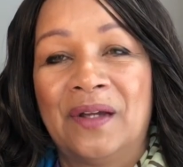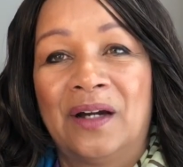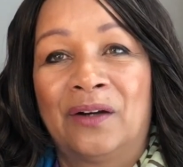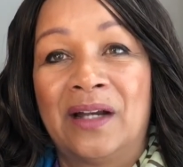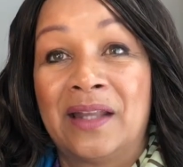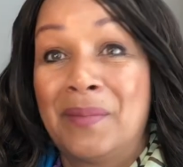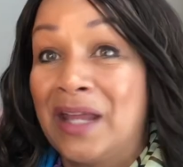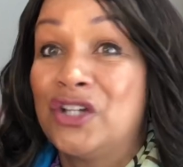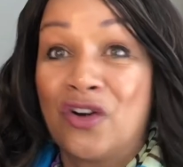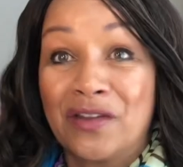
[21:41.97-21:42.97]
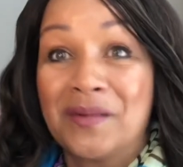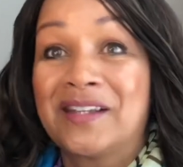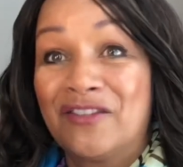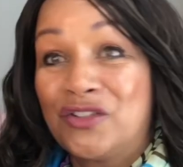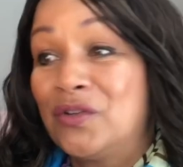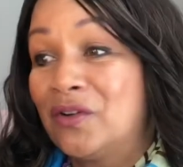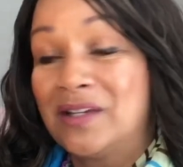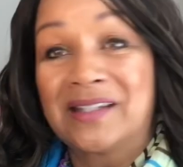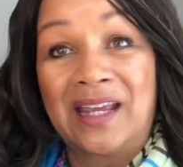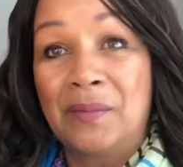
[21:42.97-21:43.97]
All right, they may enjoy themselves doing all
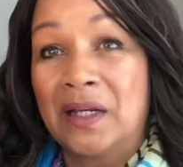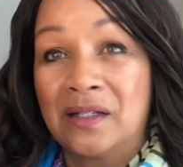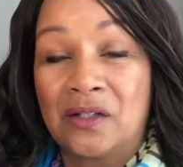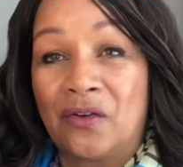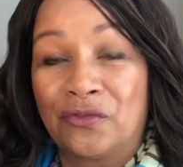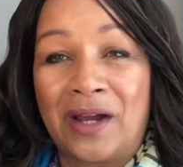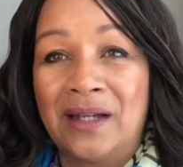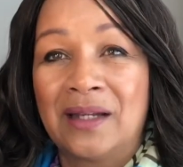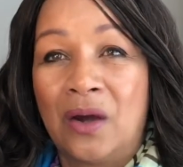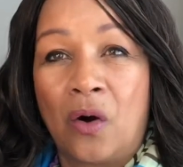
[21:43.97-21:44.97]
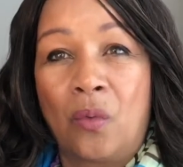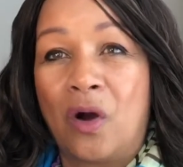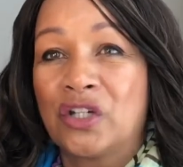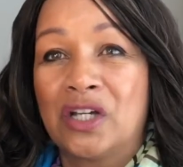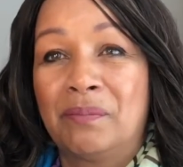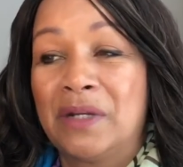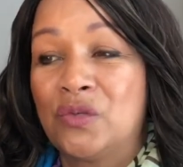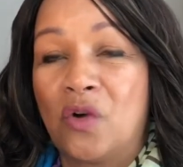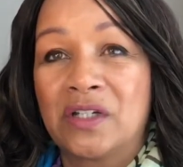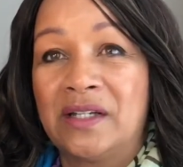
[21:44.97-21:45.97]
this gaming and stuff, right? Or binge
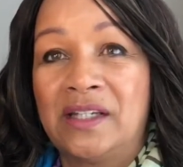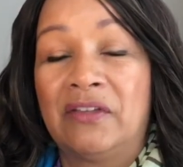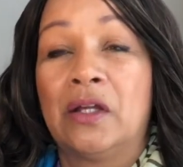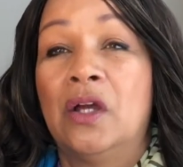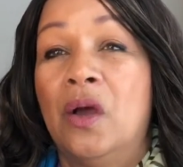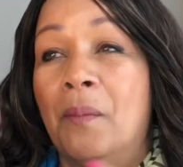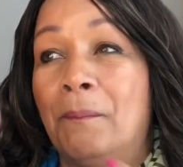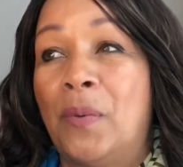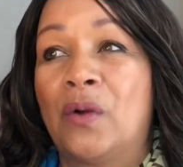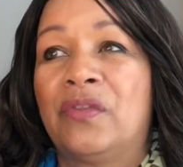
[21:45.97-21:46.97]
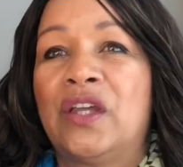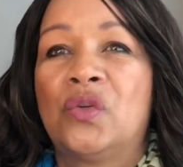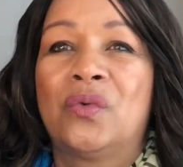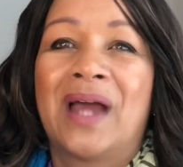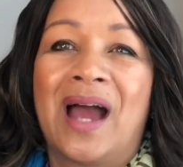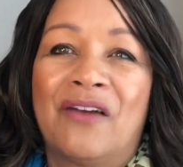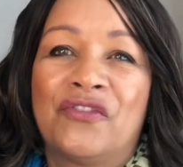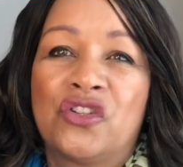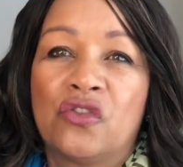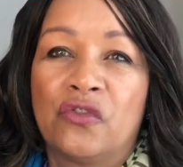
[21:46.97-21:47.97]
watching TV, but they don't have
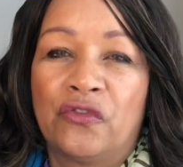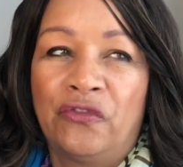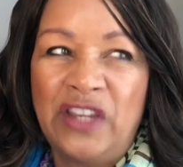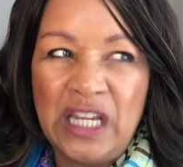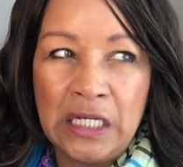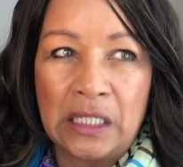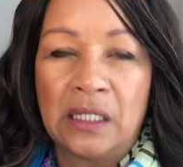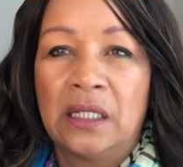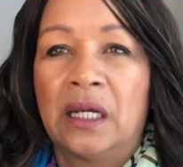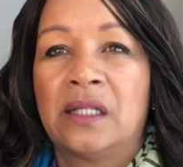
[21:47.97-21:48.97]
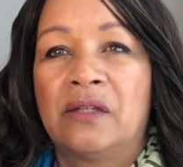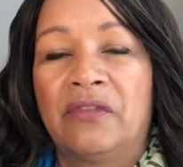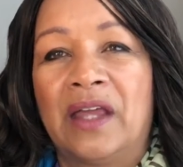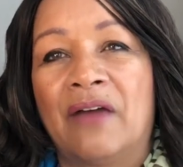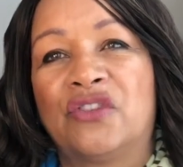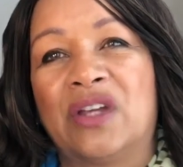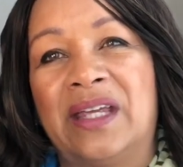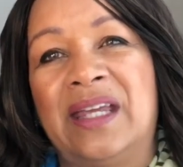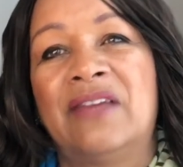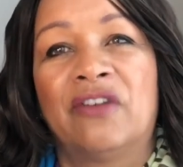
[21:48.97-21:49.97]
to feel as if they have to
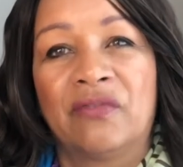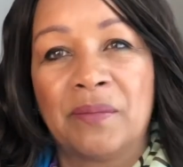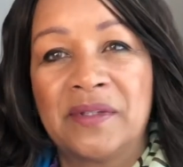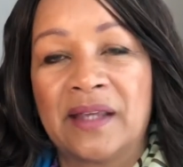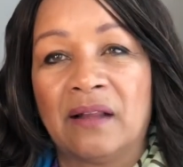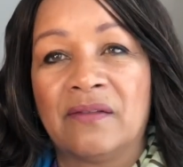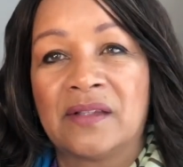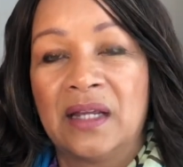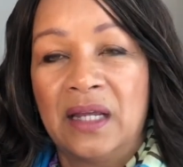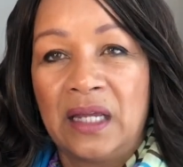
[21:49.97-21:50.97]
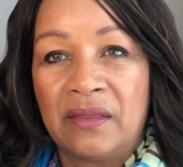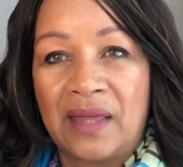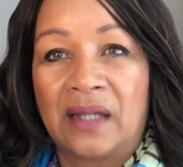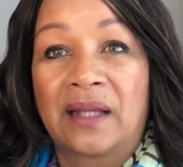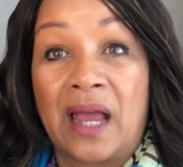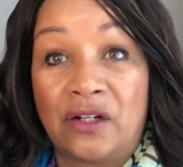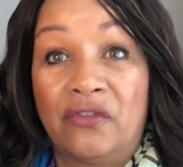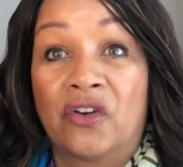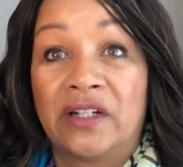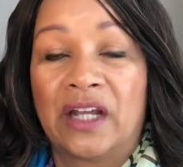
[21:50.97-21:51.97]
give of themselves in that kind
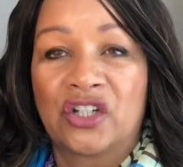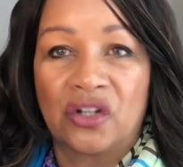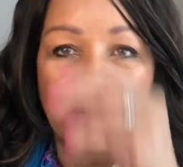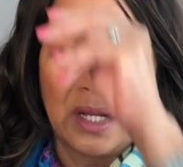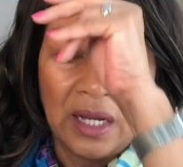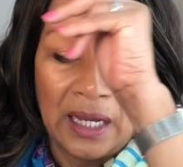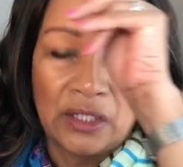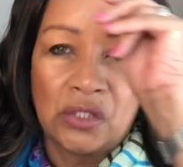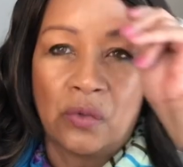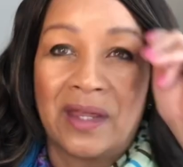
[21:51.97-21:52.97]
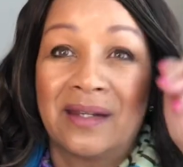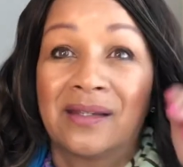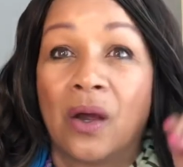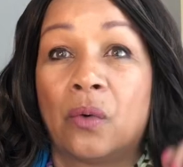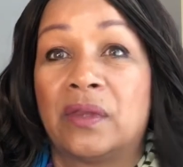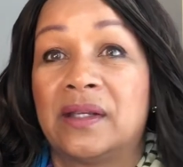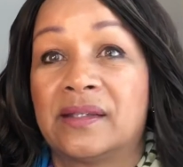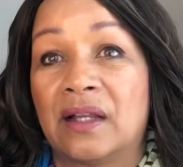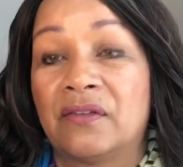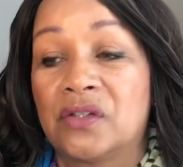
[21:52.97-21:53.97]
of connection. And so that is how they
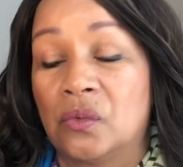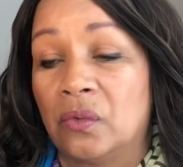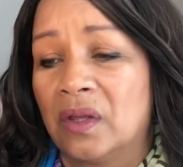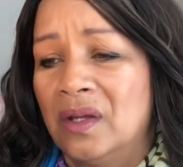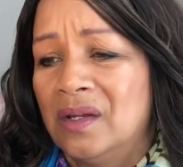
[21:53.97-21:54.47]
self-soothe.